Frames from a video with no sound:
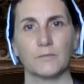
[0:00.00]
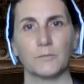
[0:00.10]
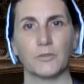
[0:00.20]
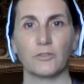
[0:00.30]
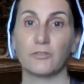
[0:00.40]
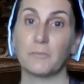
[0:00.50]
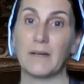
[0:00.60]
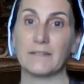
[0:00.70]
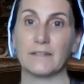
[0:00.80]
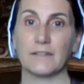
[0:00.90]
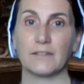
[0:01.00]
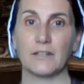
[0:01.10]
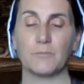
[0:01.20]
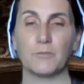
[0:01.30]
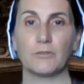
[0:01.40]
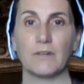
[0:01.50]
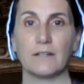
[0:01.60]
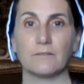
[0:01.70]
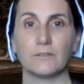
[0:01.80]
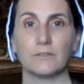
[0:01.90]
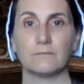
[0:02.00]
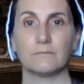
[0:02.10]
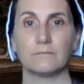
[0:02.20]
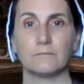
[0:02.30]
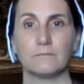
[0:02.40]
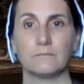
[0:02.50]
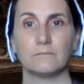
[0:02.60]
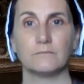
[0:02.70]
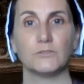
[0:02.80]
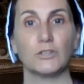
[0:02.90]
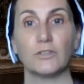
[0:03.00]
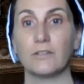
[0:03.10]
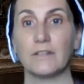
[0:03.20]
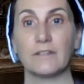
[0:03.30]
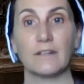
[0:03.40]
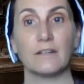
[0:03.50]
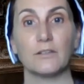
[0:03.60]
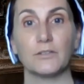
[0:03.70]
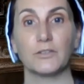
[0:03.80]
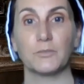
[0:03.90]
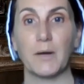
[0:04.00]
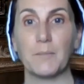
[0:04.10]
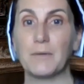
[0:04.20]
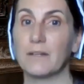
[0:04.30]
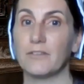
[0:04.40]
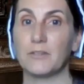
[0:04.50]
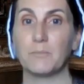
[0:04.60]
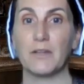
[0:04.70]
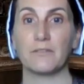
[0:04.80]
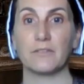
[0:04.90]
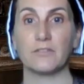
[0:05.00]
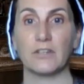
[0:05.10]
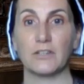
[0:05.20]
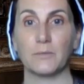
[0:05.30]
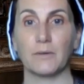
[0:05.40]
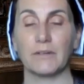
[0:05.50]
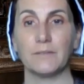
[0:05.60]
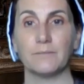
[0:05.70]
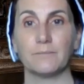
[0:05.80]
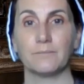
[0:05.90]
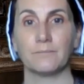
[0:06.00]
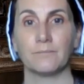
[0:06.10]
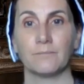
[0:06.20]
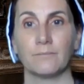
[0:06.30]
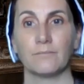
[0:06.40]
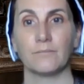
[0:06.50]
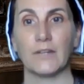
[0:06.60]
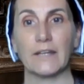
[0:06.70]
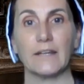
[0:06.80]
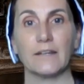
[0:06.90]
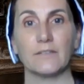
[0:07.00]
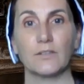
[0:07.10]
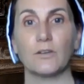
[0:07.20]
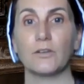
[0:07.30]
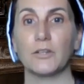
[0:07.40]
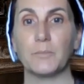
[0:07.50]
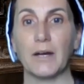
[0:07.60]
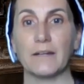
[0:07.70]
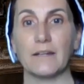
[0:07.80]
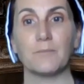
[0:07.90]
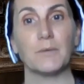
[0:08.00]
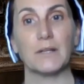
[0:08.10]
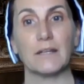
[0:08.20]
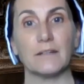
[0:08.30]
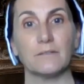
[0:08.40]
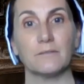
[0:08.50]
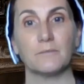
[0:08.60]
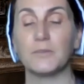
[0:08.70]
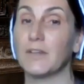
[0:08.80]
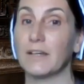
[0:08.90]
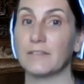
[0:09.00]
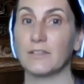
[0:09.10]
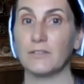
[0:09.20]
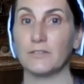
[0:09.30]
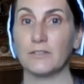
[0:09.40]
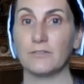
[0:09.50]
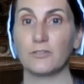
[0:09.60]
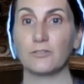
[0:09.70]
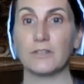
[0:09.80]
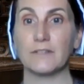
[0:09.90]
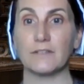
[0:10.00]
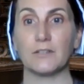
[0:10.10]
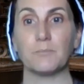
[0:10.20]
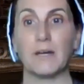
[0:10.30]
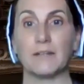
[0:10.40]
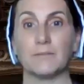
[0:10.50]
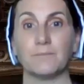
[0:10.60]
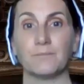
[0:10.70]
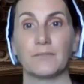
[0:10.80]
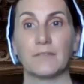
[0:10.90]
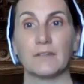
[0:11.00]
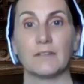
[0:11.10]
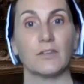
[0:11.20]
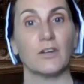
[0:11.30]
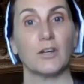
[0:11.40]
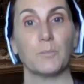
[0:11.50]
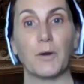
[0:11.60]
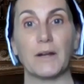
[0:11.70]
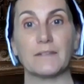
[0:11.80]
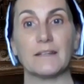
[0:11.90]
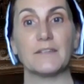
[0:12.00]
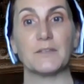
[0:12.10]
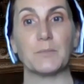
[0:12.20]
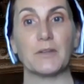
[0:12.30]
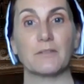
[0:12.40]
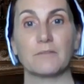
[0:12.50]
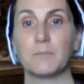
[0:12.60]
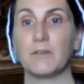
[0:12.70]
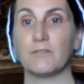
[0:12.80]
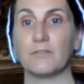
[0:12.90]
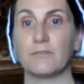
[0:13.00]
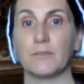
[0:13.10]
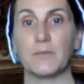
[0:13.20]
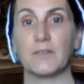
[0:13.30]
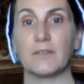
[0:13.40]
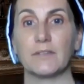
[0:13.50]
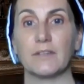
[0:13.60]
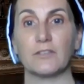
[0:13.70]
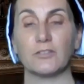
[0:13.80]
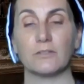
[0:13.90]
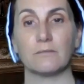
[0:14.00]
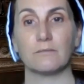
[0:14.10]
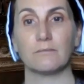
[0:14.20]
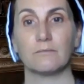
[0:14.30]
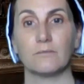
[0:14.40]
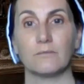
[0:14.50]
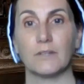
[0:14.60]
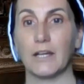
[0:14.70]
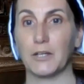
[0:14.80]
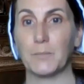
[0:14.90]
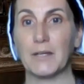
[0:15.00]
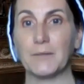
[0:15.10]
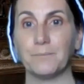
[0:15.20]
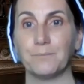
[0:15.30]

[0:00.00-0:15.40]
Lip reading: was a traumatic time all round. Not only had I lost my beloved mother in January, the king's concubine Anne Boleyn was executed for treason in May, and her brat Elizabeth removed from the succession, like me.